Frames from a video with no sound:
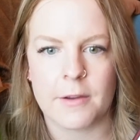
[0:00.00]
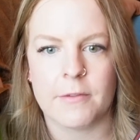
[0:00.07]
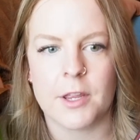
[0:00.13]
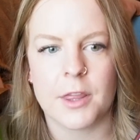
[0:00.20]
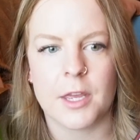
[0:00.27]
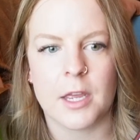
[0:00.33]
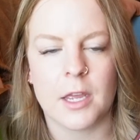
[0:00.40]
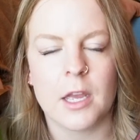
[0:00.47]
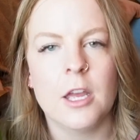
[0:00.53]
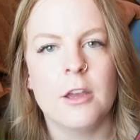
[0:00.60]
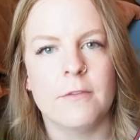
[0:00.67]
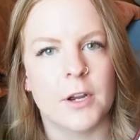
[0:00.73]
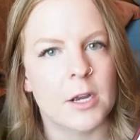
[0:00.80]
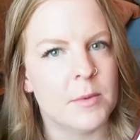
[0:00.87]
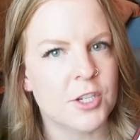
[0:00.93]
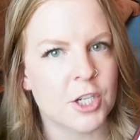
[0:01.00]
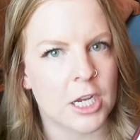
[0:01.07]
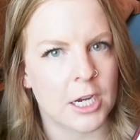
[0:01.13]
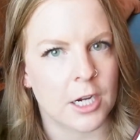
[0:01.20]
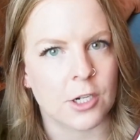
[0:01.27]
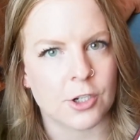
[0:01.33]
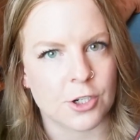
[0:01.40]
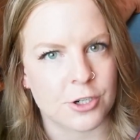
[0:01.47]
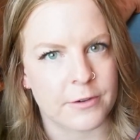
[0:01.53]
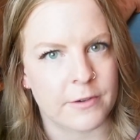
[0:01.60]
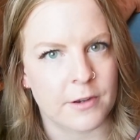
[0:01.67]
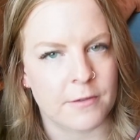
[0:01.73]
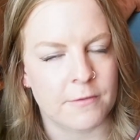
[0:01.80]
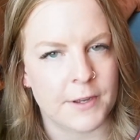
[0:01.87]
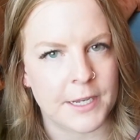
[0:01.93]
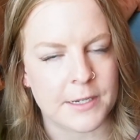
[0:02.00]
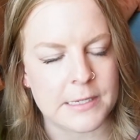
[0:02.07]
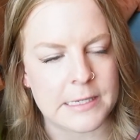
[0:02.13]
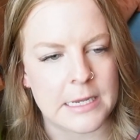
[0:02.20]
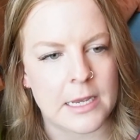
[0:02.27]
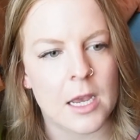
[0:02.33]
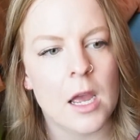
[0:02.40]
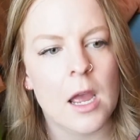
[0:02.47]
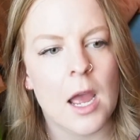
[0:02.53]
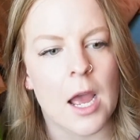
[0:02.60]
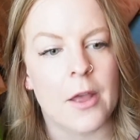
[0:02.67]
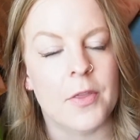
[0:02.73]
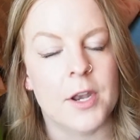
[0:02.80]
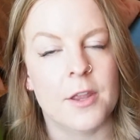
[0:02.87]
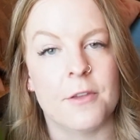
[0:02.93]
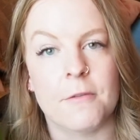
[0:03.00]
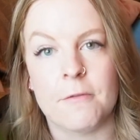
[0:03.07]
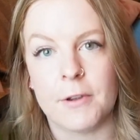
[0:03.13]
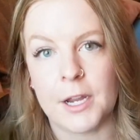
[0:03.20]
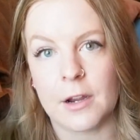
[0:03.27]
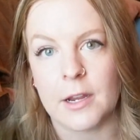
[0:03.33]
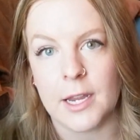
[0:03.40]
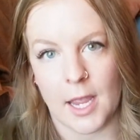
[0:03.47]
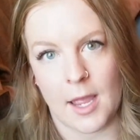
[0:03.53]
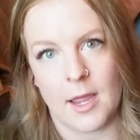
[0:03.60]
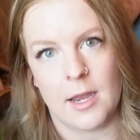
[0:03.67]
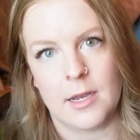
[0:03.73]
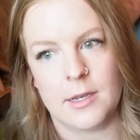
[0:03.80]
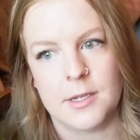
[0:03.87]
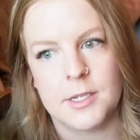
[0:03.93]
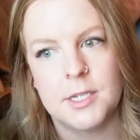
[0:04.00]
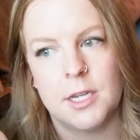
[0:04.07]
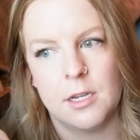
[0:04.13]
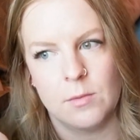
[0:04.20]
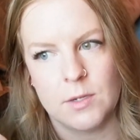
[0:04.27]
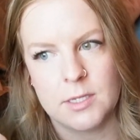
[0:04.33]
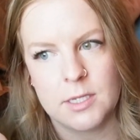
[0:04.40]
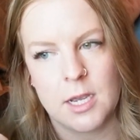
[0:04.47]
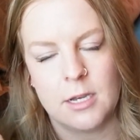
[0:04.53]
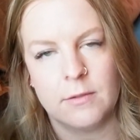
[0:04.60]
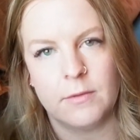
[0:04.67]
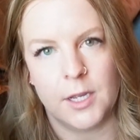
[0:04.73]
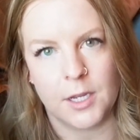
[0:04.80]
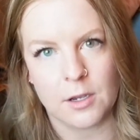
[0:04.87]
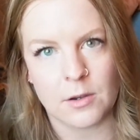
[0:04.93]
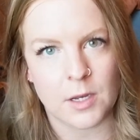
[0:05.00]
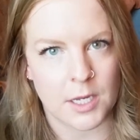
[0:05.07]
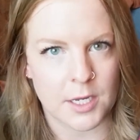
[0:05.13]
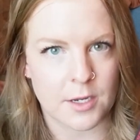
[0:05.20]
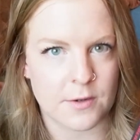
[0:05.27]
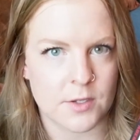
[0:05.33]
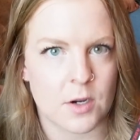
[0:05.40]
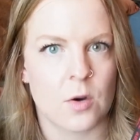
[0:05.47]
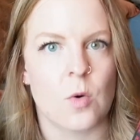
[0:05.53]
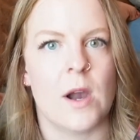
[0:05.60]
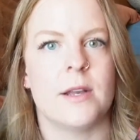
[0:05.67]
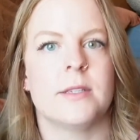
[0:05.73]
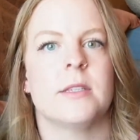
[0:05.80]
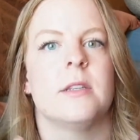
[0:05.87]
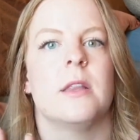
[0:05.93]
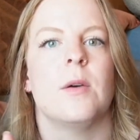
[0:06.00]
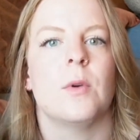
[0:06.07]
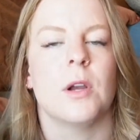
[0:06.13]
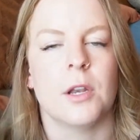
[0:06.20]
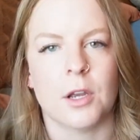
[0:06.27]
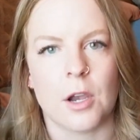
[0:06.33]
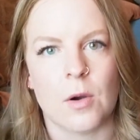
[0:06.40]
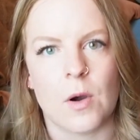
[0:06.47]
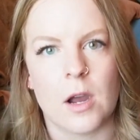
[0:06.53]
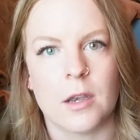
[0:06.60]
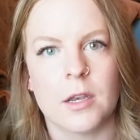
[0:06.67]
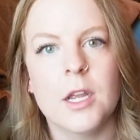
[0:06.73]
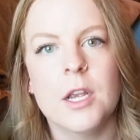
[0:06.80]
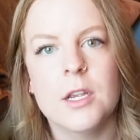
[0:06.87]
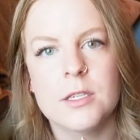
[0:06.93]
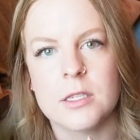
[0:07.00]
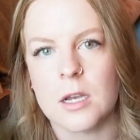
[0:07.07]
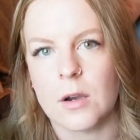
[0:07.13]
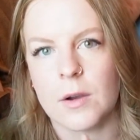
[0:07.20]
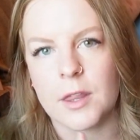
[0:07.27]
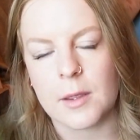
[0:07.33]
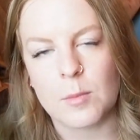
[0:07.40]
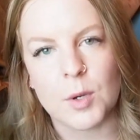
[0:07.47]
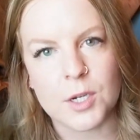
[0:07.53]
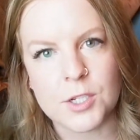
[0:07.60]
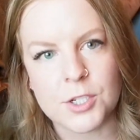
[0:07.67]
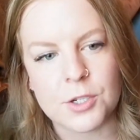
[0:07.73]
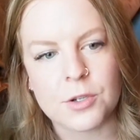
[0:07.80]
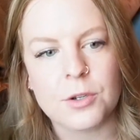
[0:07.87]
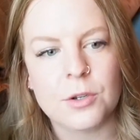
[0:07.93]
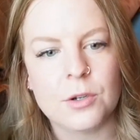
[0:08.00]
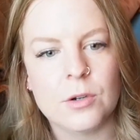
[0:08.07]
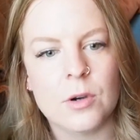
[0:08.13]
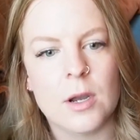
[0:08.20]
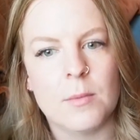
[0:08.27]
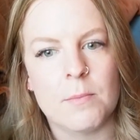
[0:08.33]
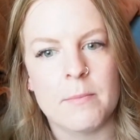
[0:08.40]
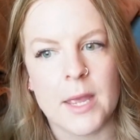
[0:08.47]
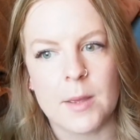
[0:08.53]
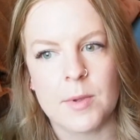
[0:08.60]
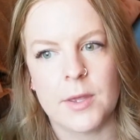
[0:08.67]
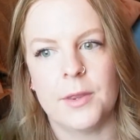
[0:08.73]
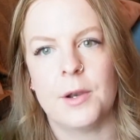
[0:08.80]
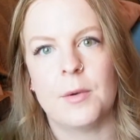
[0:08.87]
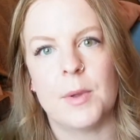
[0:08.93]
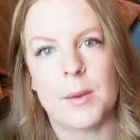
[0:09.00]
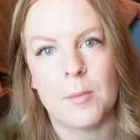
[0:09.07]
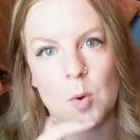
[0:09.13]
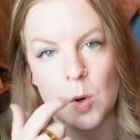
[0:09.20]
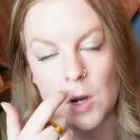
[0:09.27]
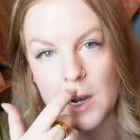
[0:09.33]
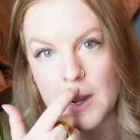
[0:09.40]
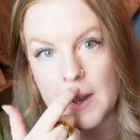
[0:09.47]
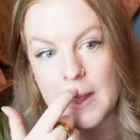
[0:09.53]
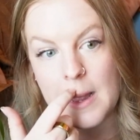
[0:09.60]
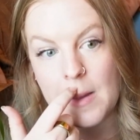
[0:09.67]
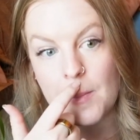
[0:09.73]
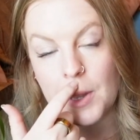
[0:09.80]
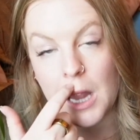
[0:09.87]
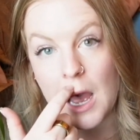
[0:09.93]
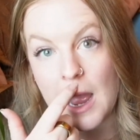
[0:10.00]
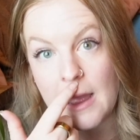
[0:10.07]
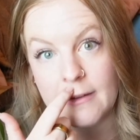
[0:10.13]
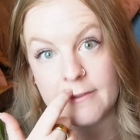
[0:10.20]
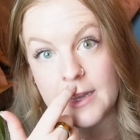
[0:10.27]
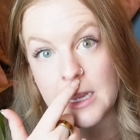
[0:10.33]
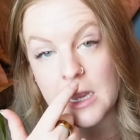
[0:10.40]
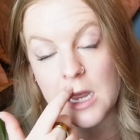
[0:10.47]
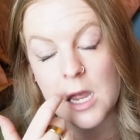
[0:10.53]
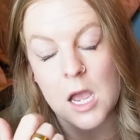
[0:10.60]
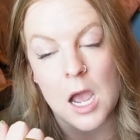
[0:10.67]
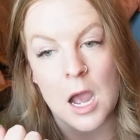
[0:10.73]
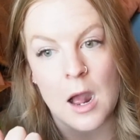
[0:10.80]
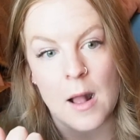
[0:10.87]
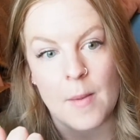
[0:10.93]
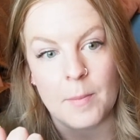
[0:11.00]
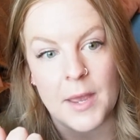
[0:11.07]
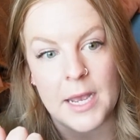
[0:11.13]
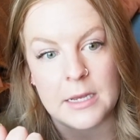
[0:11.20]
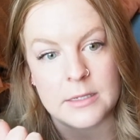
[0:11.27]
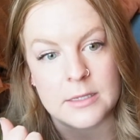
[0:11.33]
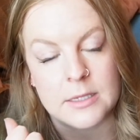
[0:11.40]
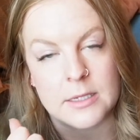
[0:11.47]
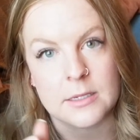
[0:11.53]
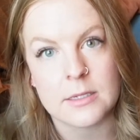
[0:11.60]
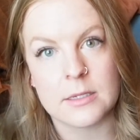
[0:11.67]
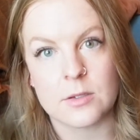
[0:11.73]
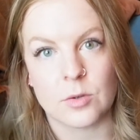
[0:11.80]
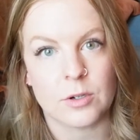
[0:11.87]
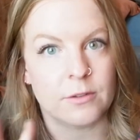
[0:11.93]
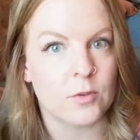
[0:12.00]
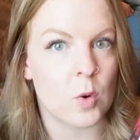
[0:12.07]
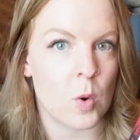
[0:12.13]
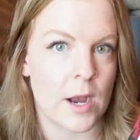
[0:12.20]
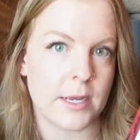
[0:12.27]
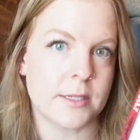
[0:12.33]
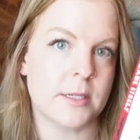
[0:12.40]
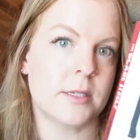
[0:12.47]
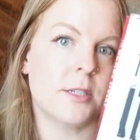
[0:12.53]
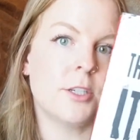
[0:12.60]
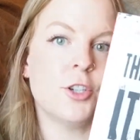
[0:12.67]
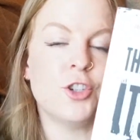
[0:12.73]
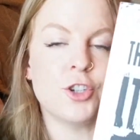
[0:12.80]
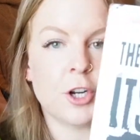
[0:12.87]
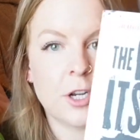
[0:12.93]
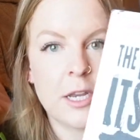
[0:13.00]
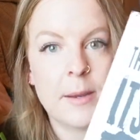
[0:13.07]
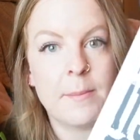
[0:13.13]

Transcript: everything. Very much a character-driven fantasy. And then at the very end, it was kind of like, okay, here's our quest that we're going to go on. So I think book 2 maybe a little bit more plot heavy as this sort of quest journey